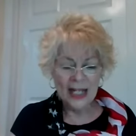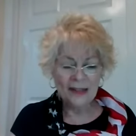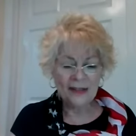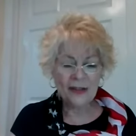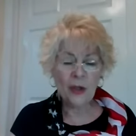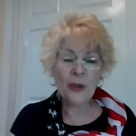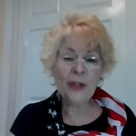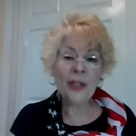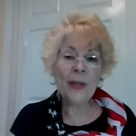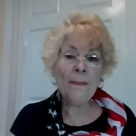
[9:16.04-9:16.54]

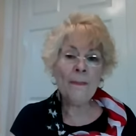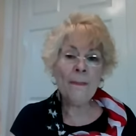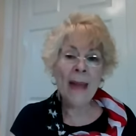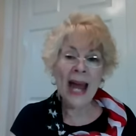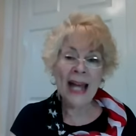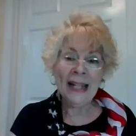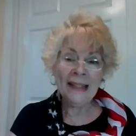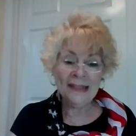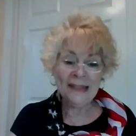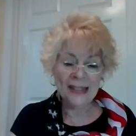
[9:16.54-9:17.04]
So the
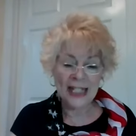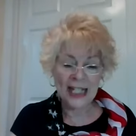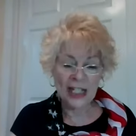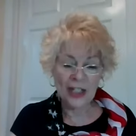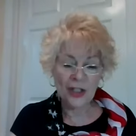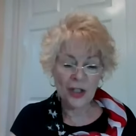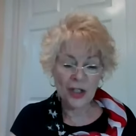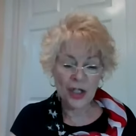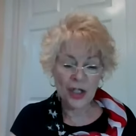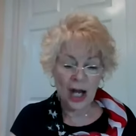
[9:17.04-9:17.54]

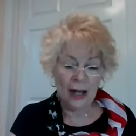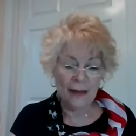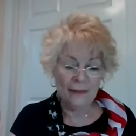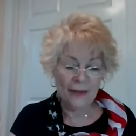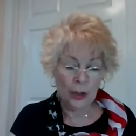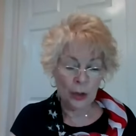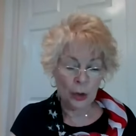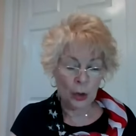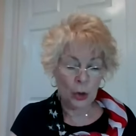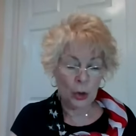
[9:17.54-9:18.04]
message
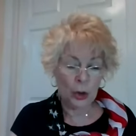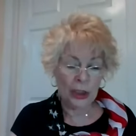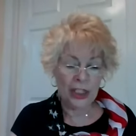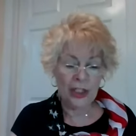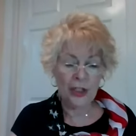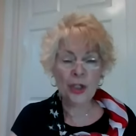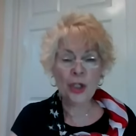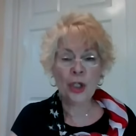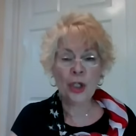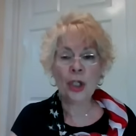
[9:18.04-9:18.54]
of the
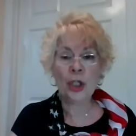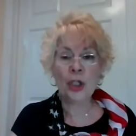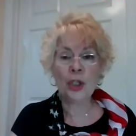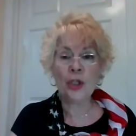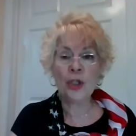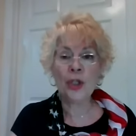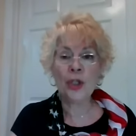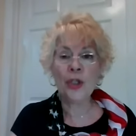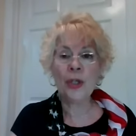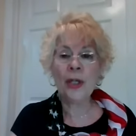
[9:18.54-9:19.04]
early
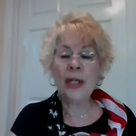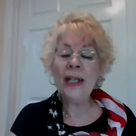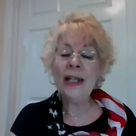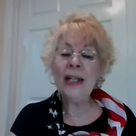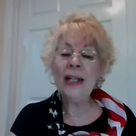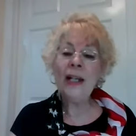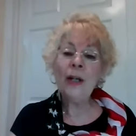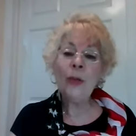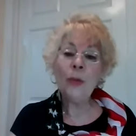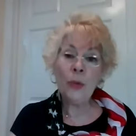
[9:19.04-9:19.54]
church
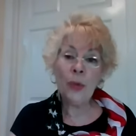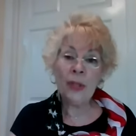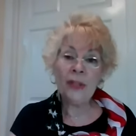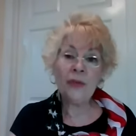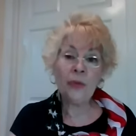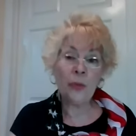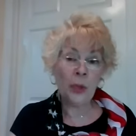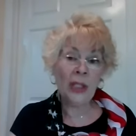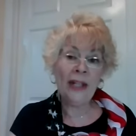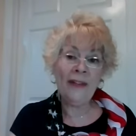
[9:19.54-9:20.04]

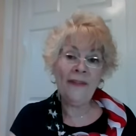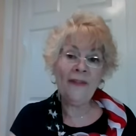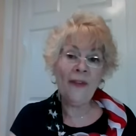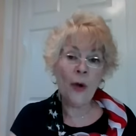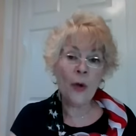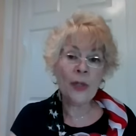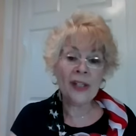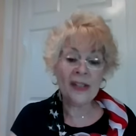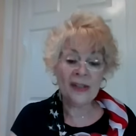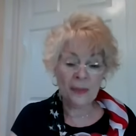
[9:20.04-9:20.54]
was really
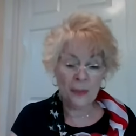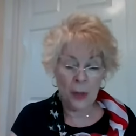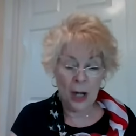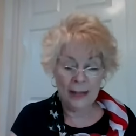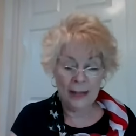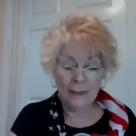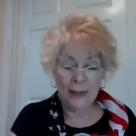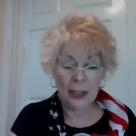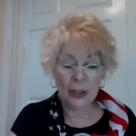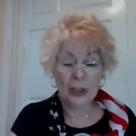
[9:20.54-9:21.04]
focused
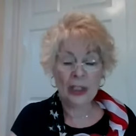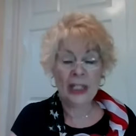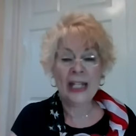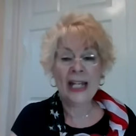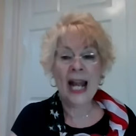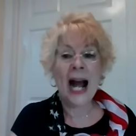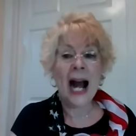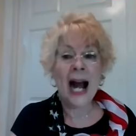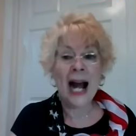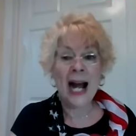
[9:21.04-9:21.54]

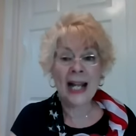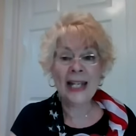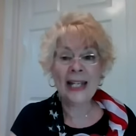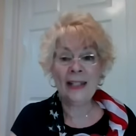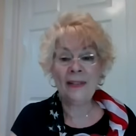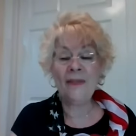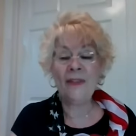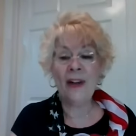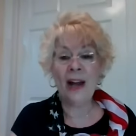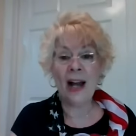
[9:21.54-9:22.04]
primarily uh,
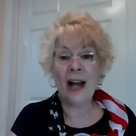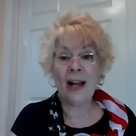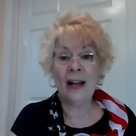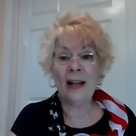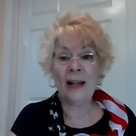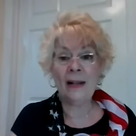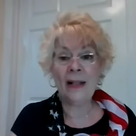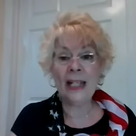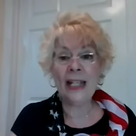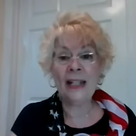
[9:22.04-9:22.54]
in
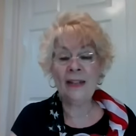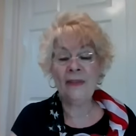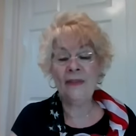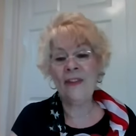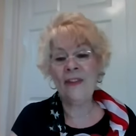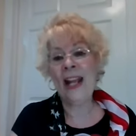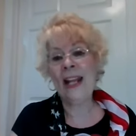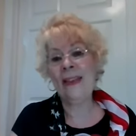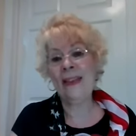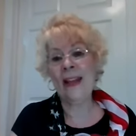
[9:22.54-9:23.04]
uh, in
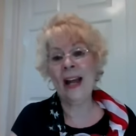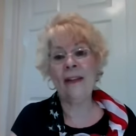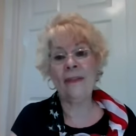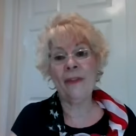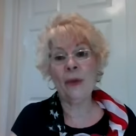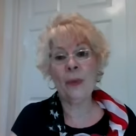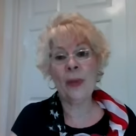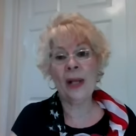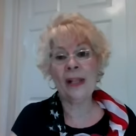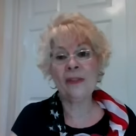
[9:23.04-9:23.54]
faith of
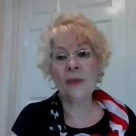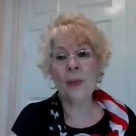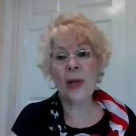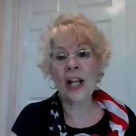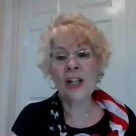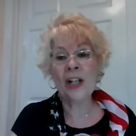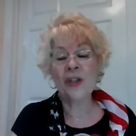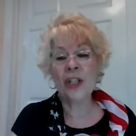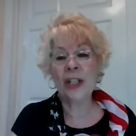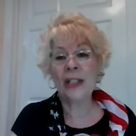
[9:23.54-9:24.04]
the
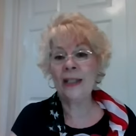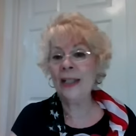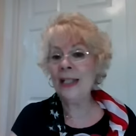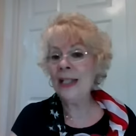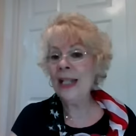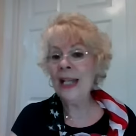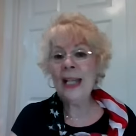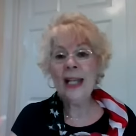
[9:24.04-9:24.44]
resurrection.